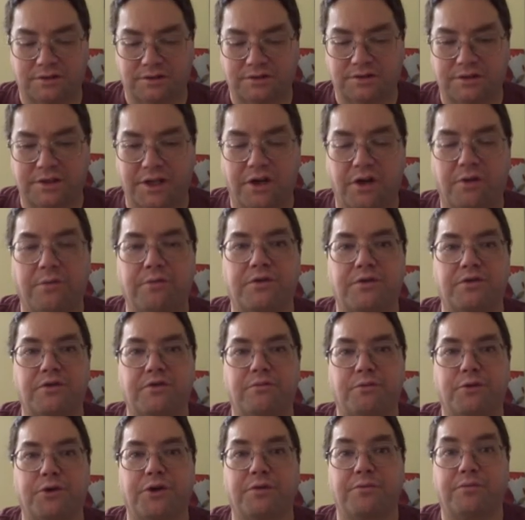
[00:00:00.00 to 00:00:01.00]
And I will do a
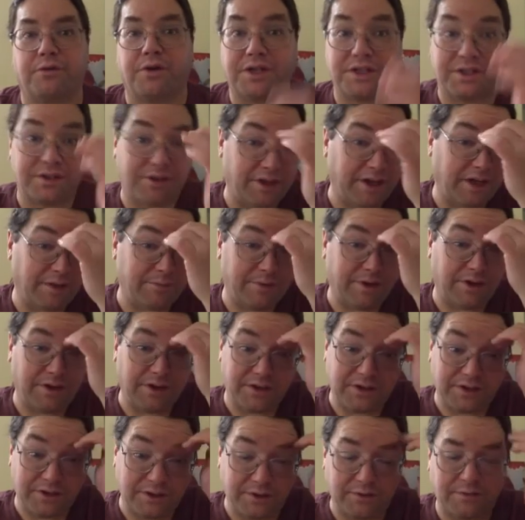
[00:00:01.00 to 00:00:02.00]
WordPress thing about
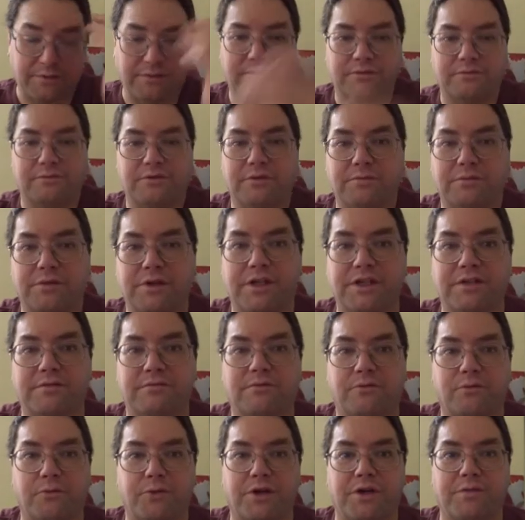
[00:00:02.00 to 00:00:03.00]
it too. WordPress,
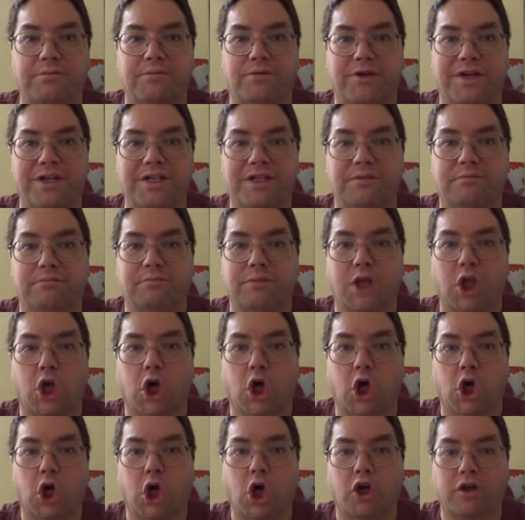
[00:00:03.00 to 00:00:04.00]
WordPress
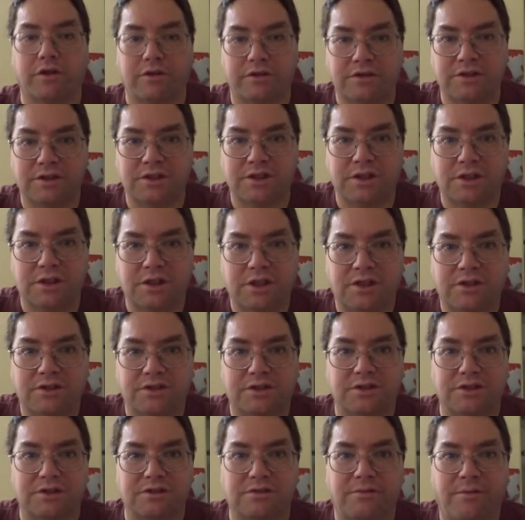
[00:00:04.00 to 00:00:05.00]
blog.
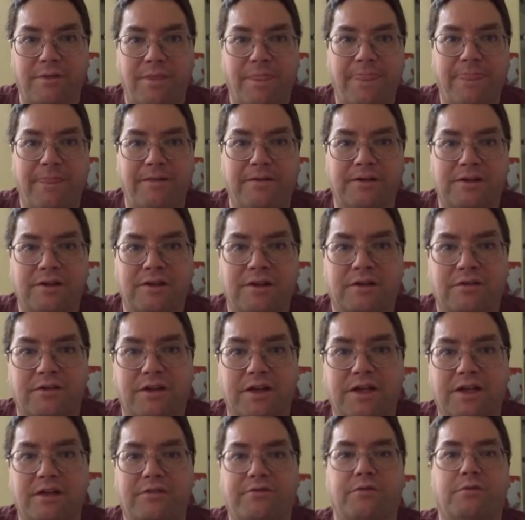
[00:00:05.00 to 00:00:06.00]
So
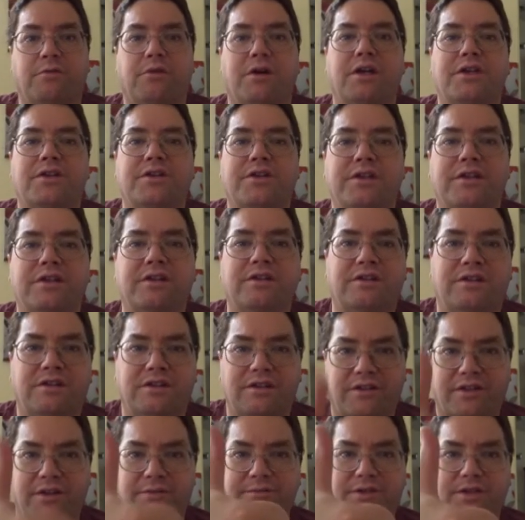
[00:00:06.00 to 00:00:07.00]
Thank you for watching.
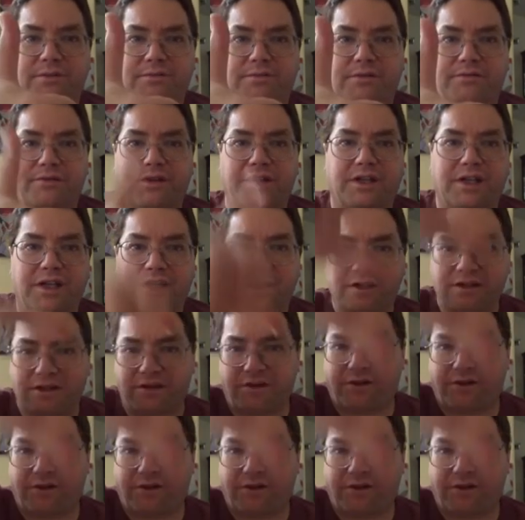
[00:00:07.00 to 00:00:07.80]
Thumbs up if you liked it.